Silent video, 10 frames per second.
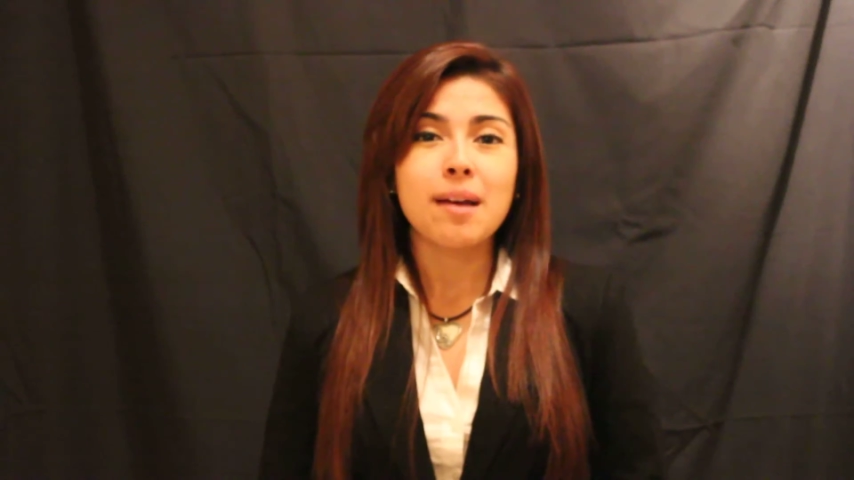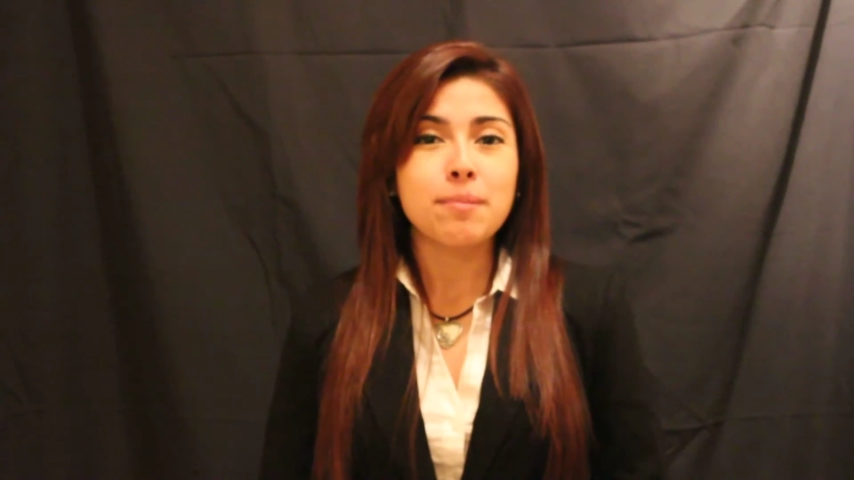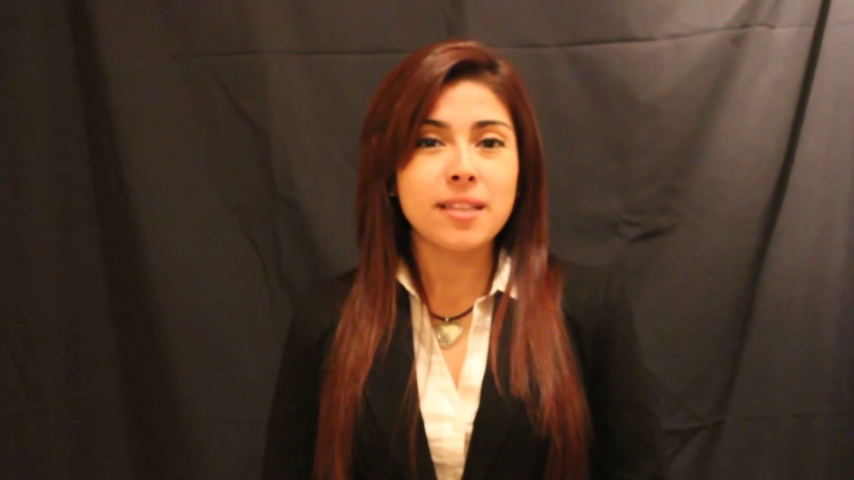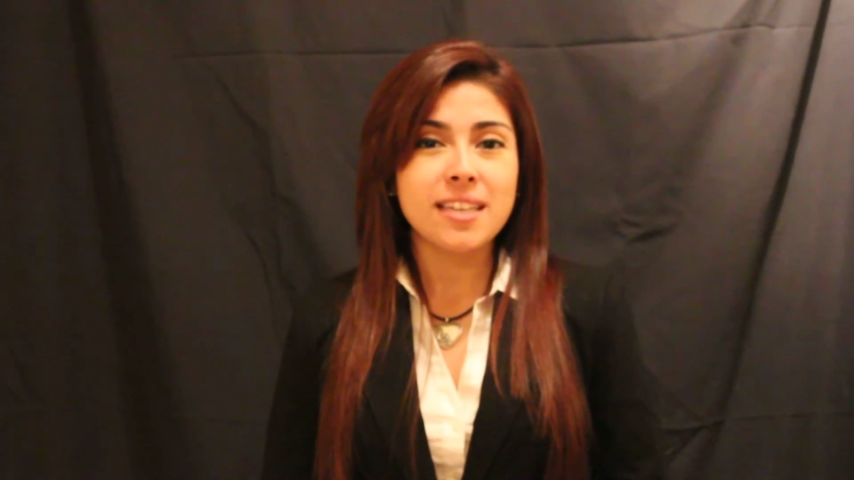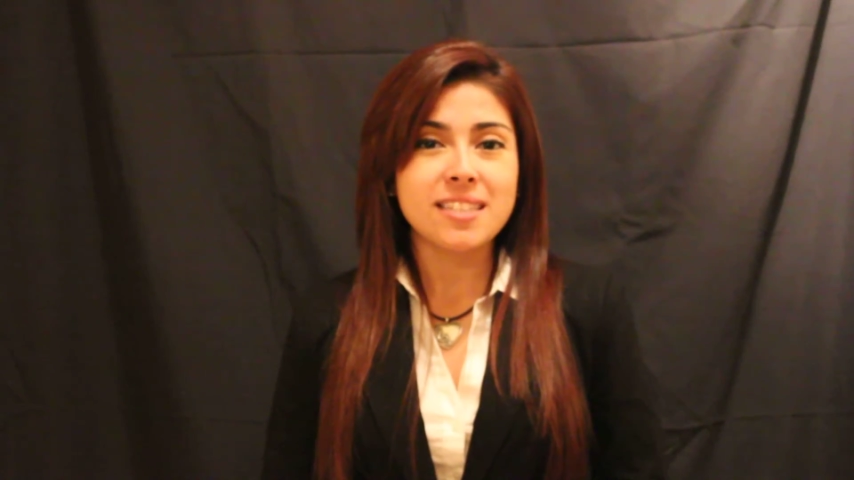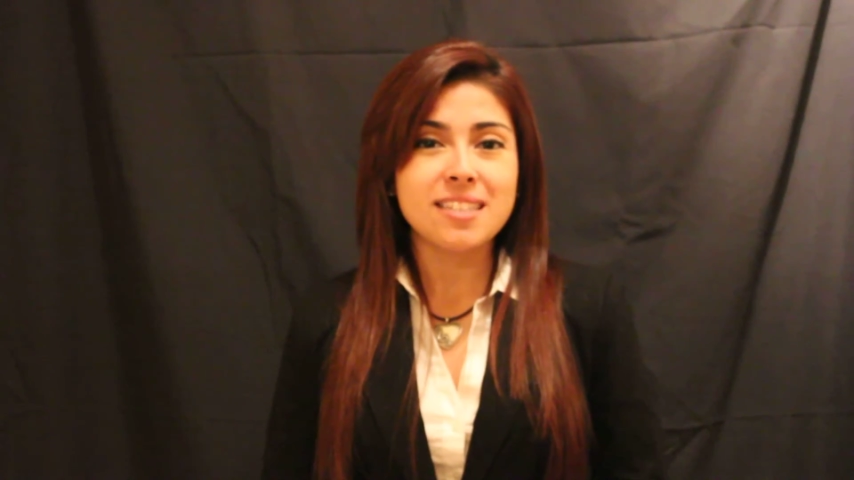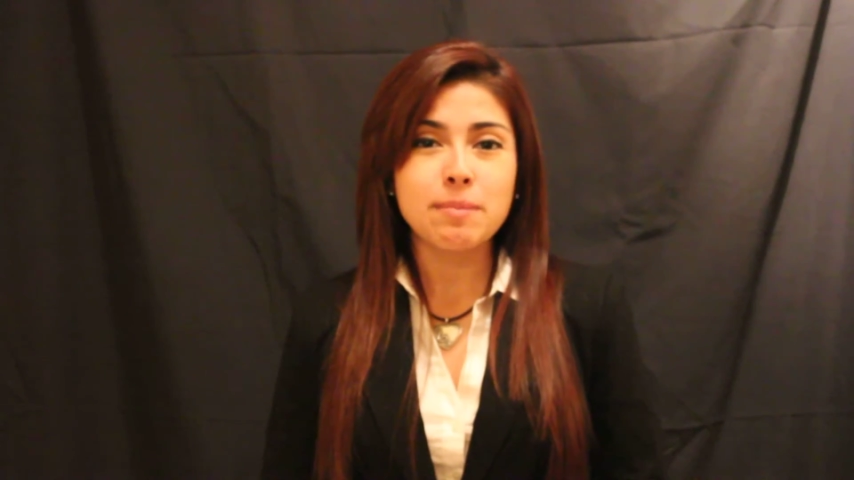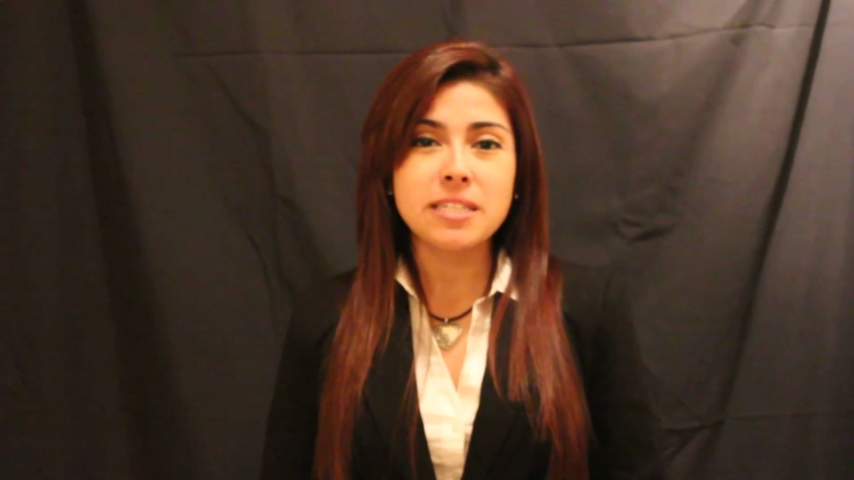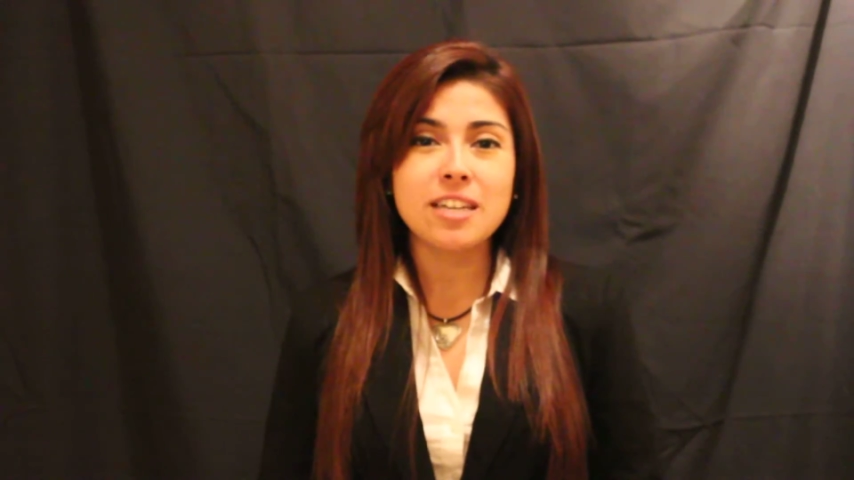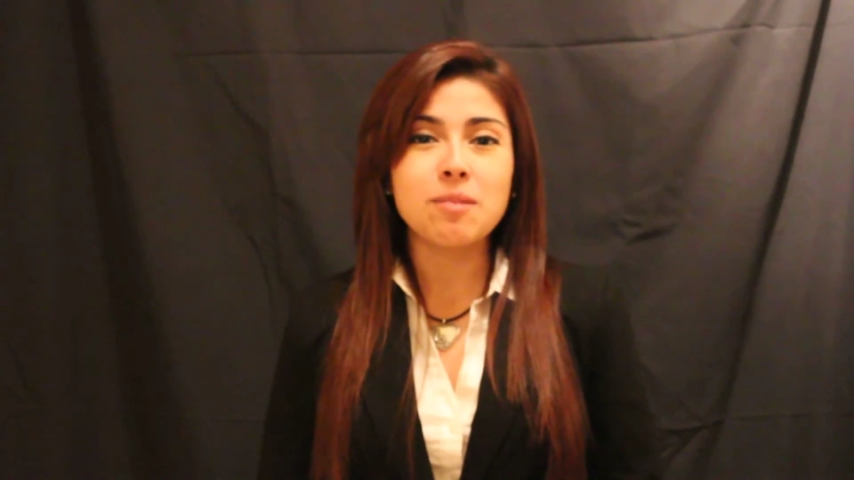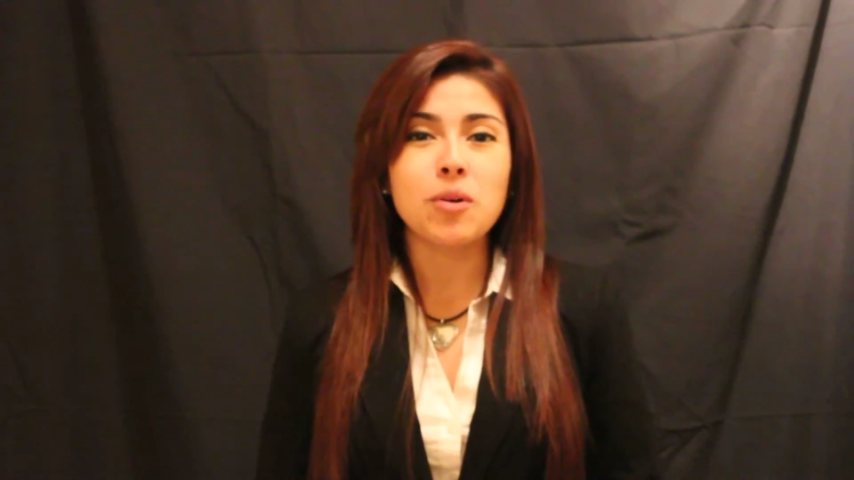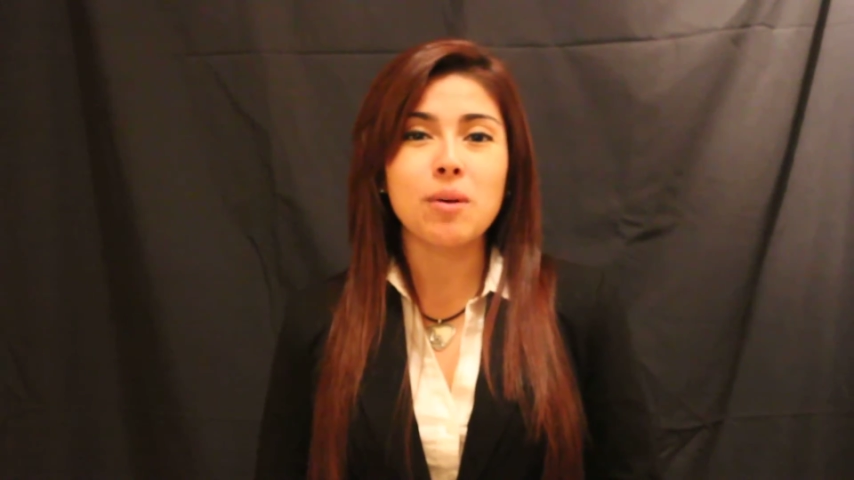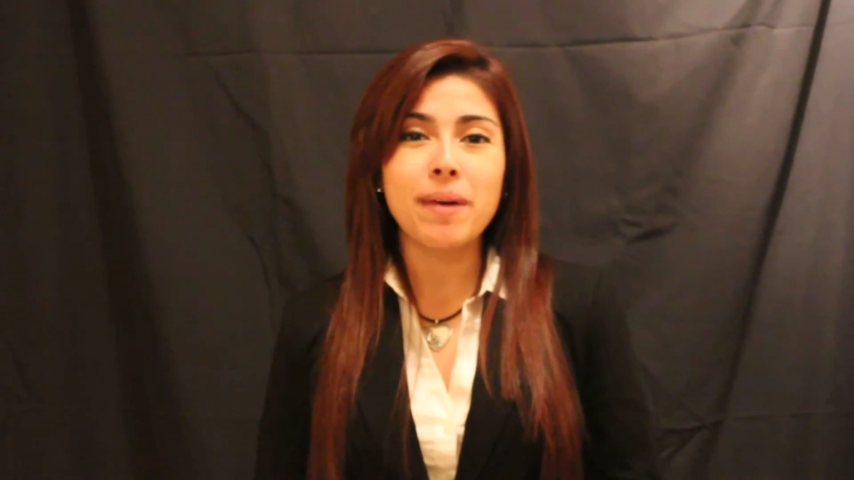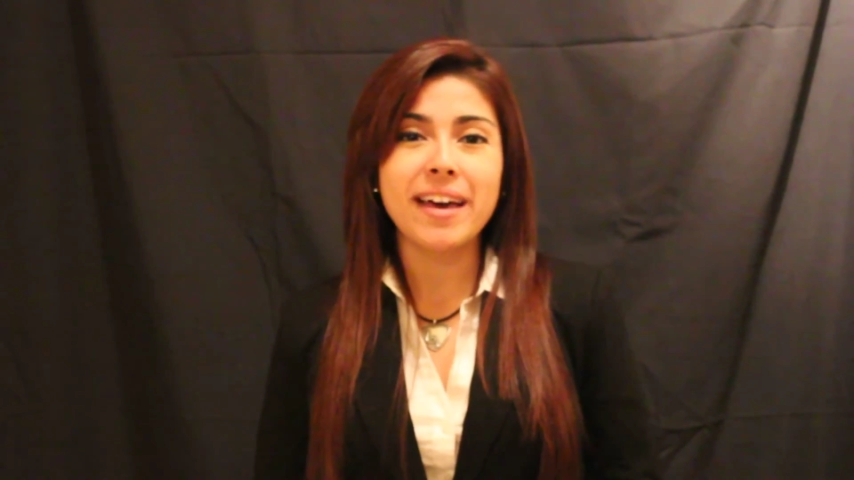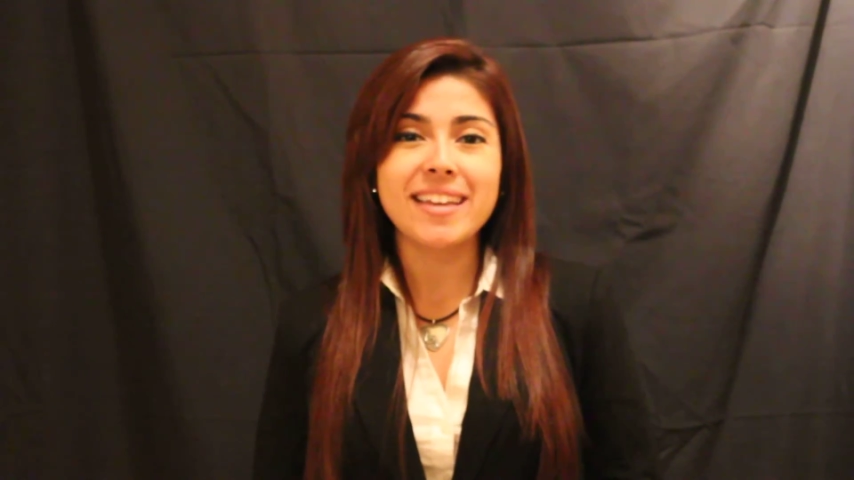Please, let me tell you more
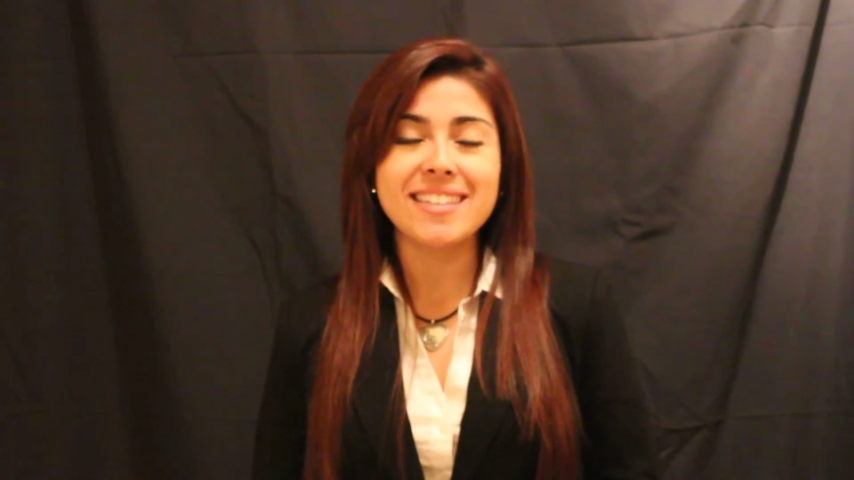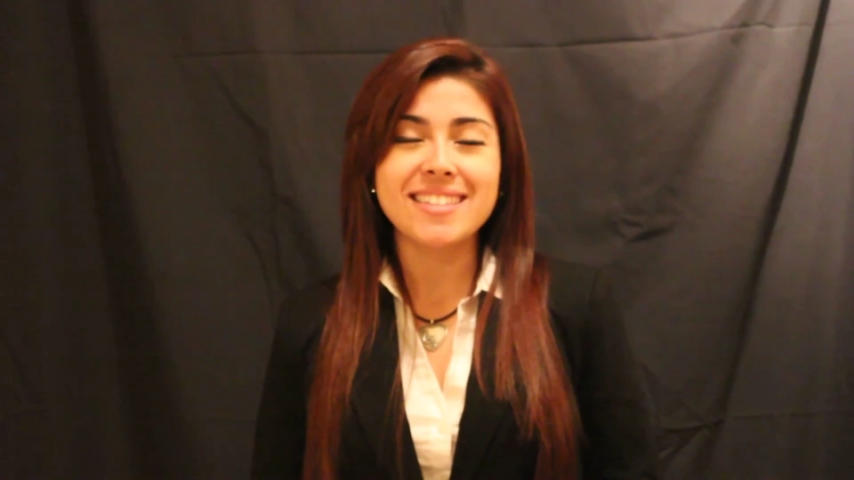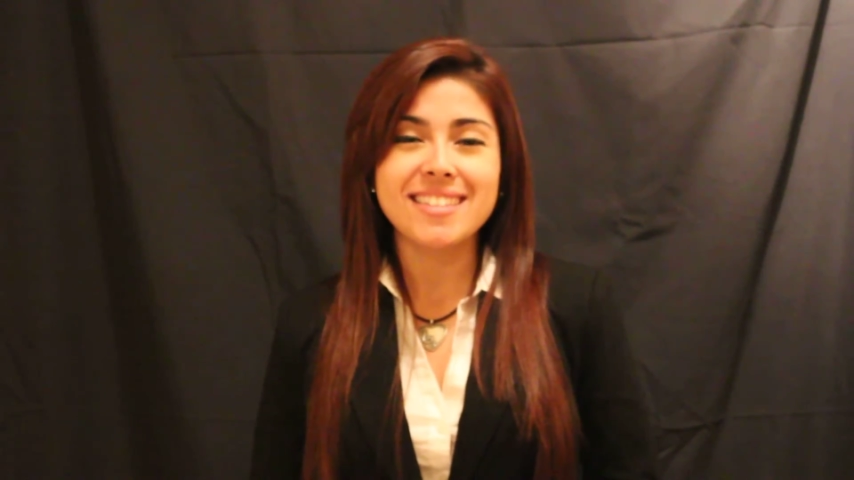about it.